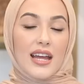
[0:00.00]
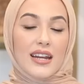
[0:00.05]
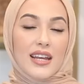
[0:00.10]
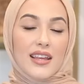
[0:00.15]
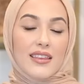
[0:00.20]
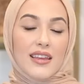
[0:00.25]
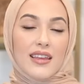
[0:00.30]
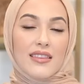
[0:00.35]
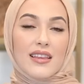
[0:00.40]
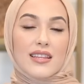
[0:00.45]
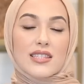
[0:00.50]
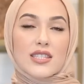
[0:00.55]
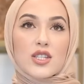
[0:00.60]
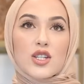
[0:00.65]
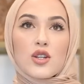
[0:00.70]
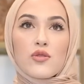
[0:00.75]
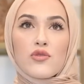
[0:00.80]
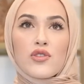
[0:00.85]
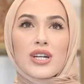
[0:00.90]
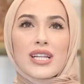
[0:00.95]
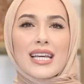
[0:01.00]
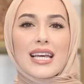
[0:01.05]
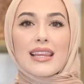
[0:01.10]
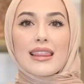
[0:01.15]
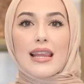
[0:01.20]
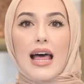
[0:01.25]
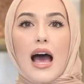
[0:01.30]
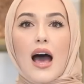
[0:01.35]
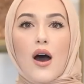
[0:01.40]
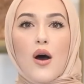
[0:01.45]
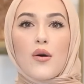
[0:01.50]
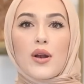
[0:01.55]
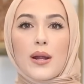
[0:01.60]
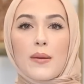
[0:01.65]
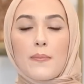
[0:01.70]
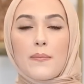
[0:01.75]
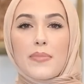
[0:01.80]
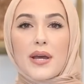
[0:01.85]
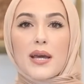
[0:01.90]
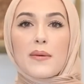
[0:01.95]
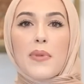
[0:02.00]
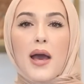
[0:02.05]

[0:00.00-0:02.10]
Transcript: Anything that's really loud and big